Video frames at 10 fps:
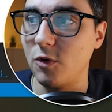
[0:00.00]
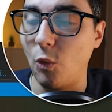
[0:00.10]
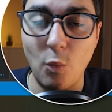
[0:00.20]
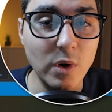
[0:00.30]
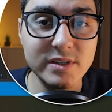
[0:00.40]

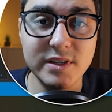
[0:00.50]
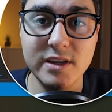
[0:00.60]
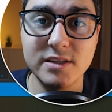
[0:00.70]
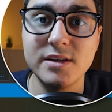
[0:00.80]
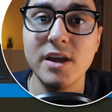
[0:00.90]
Worst
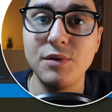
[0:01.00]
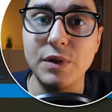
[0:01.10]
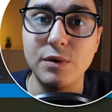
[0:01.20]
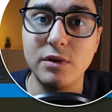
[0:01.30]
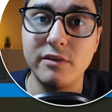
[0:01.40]
case
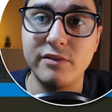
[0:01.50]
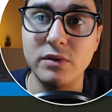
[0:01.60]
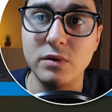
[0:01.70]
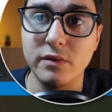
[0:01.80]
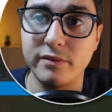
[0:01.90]
scenario, if
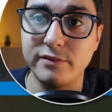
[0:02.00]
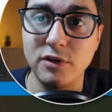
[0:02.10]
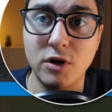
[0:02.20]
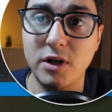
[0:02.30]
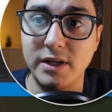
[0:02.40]
you've
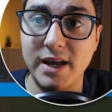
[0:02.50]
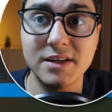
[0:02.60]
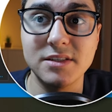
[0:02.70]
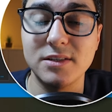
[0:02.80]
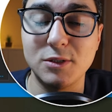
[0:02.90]
not got
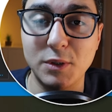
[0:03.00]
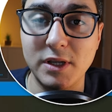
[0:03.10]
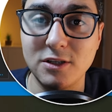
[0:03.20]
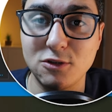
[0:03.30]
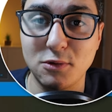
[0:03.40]
access to
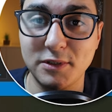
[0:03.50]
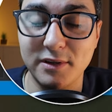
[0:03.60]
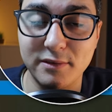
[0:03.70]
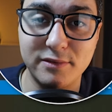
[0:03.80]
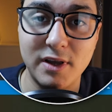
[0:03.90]
any sort
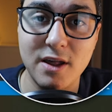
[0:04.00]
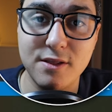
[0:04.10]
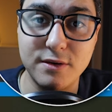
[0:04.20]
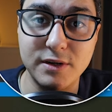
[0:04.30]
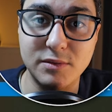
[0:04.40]
of
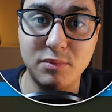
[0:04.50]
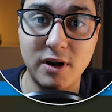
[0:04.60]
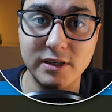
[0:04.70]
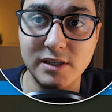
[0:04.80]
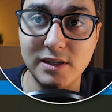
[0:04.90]

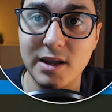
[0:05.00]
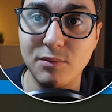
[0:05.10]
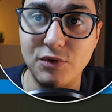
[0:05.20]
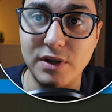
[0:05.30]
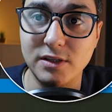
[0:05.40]
third-party
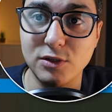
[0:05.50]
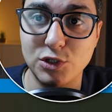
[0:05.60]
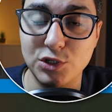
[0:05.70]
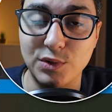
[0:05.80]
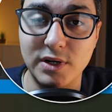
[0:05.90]
library to
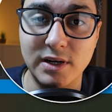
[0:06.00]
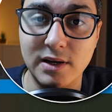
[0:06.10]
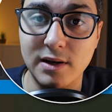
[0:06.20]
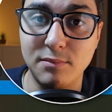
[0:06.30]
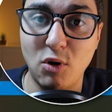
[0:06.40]
show
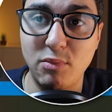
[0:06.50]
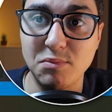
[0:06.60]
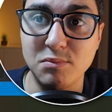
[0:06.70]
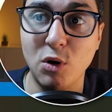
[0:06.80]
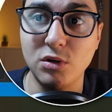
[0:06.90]
a
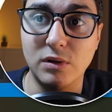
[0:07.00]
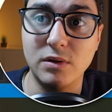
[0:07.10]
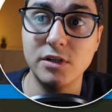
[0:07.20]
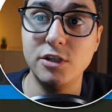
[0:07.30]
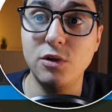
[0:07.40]
pop-up
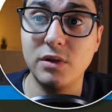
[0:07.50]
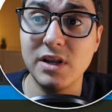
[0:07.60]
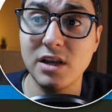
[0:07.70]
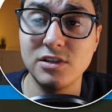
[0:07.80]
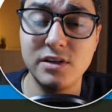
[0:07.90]
model, you can
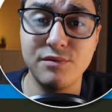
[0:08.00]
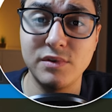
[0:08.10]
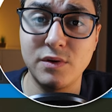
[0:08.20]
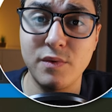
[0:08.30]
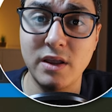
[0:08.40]
actually
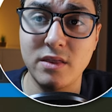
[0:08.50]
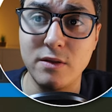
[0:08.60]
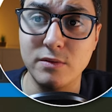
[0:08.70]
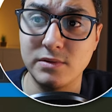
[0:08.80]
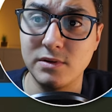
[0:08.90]
redirect the
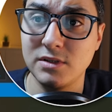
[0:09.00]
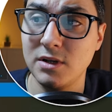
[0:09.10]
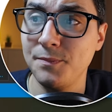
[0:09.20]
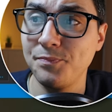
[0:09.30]
users